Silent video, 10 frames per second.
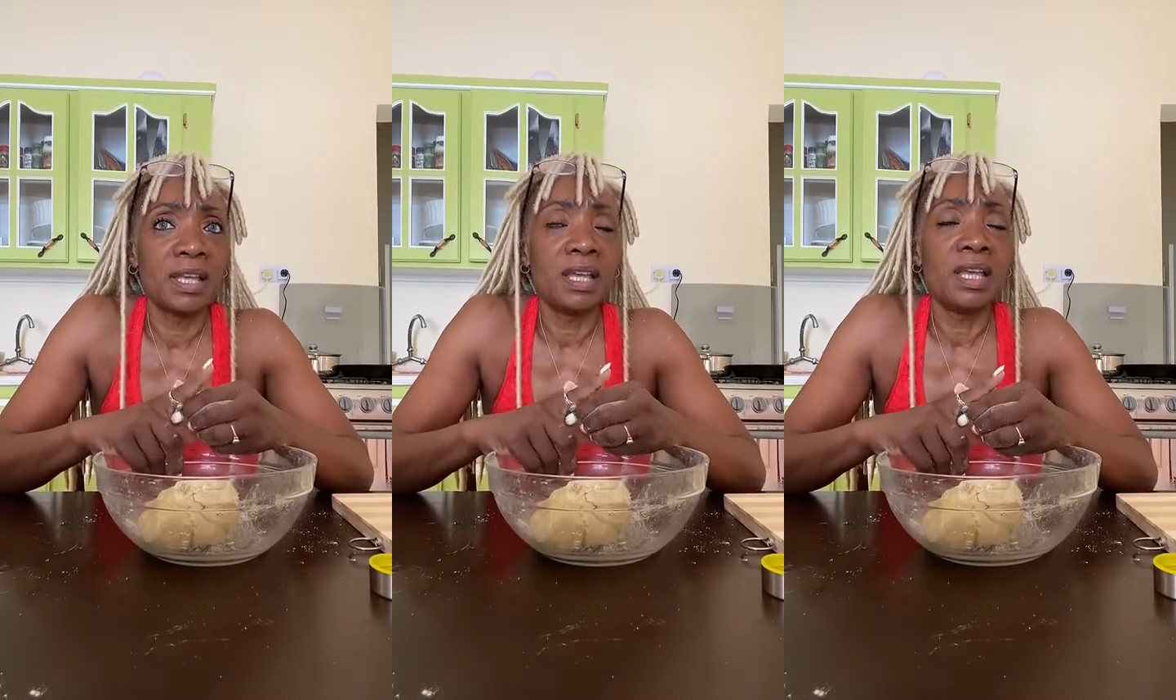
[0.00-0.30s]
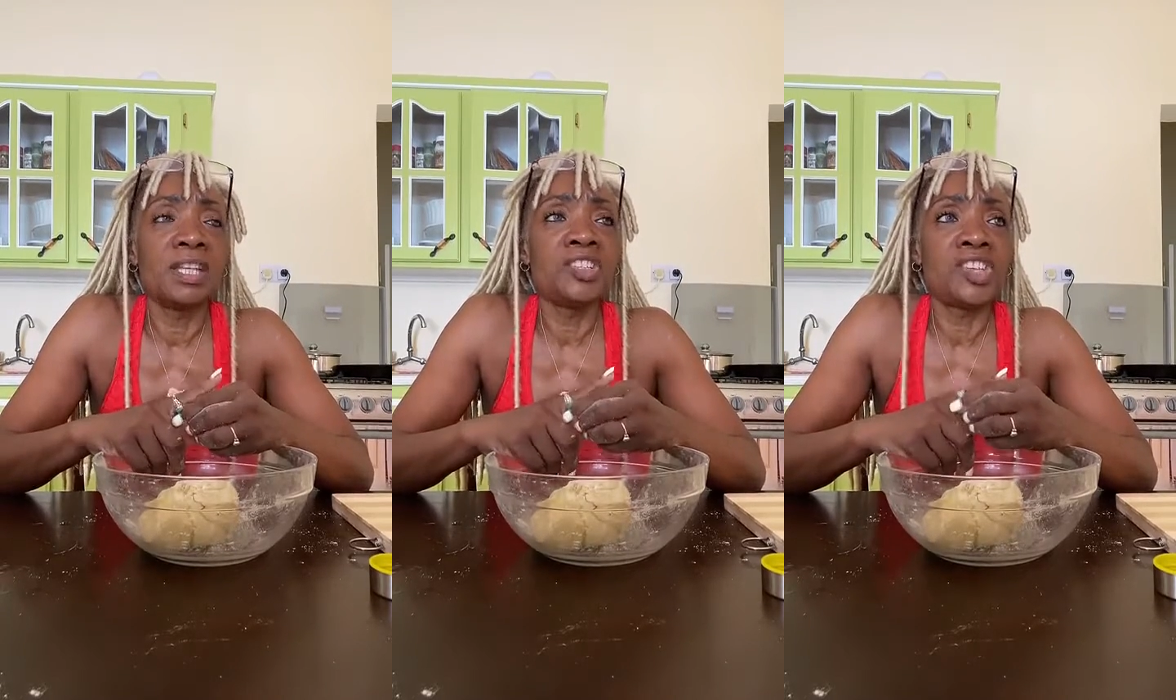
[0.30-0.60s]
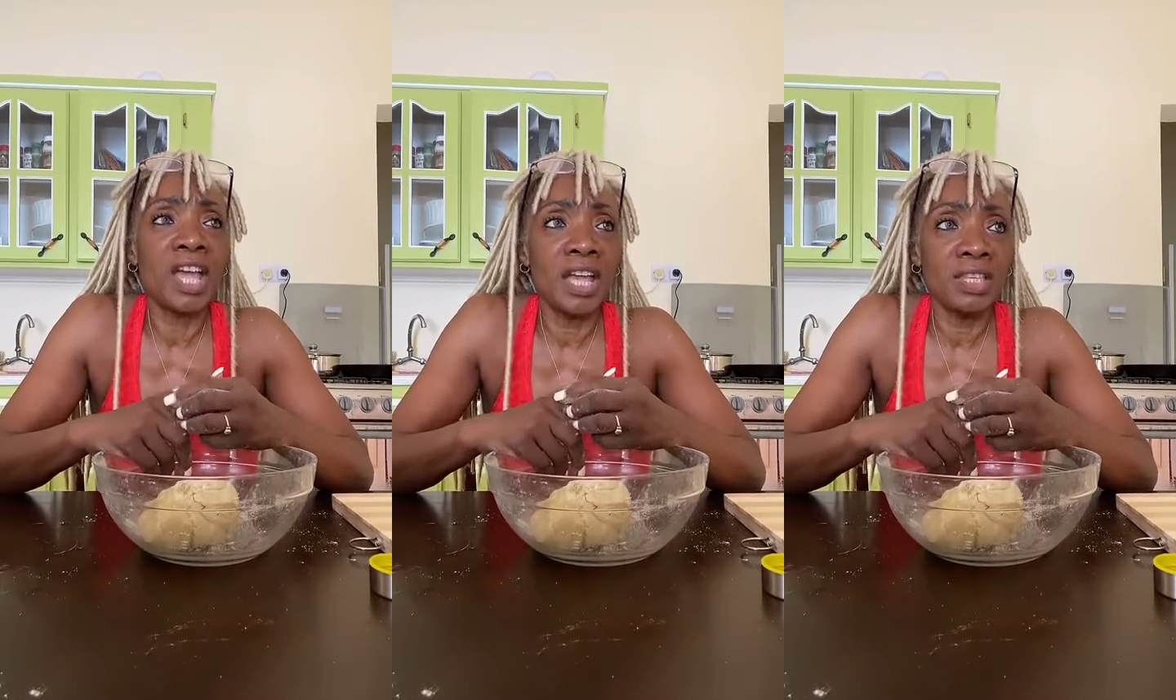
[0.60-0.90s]
I think it's
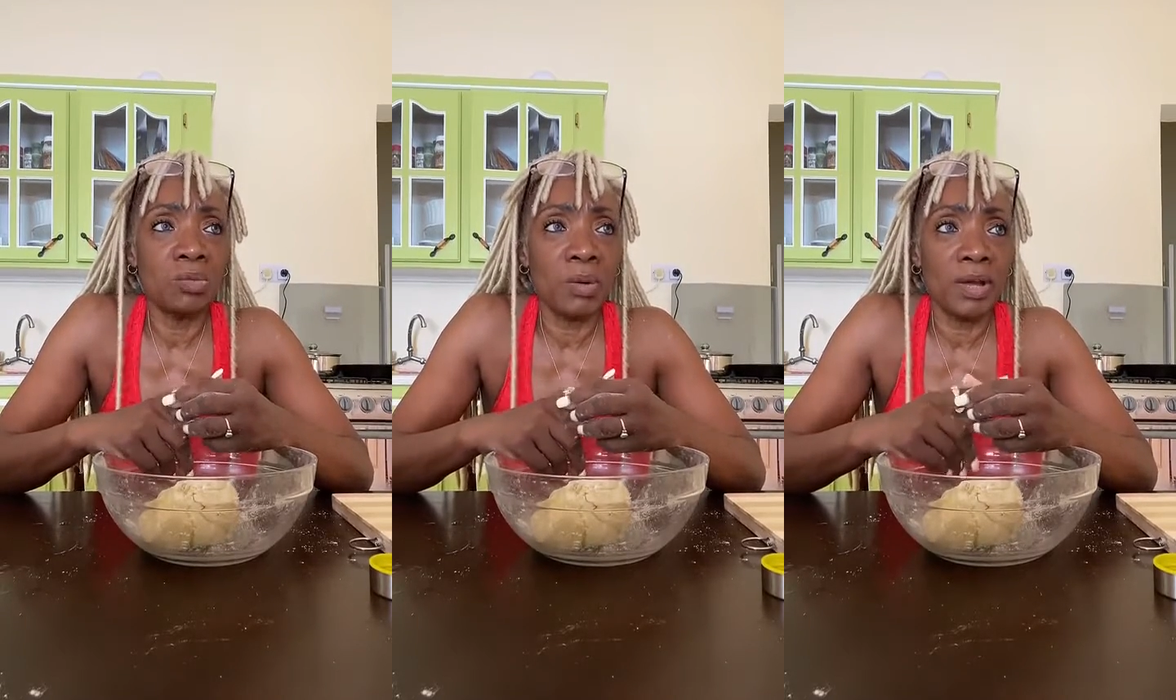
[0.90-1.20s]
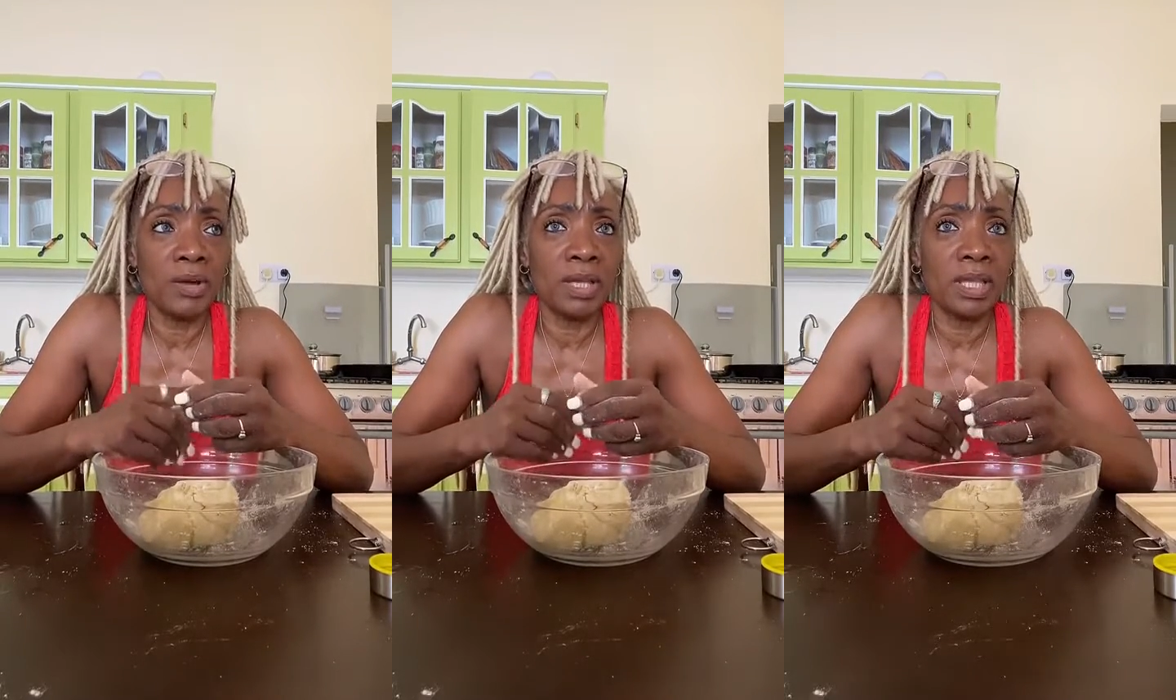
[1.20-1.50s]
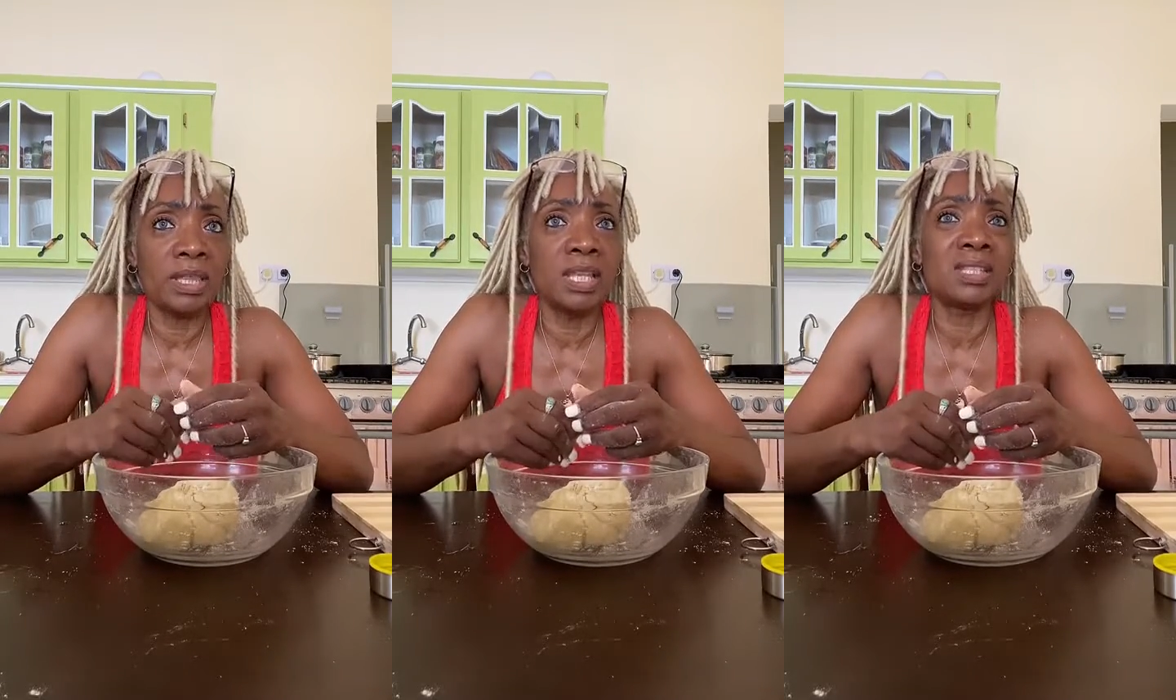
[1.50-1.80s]
a habit of hers.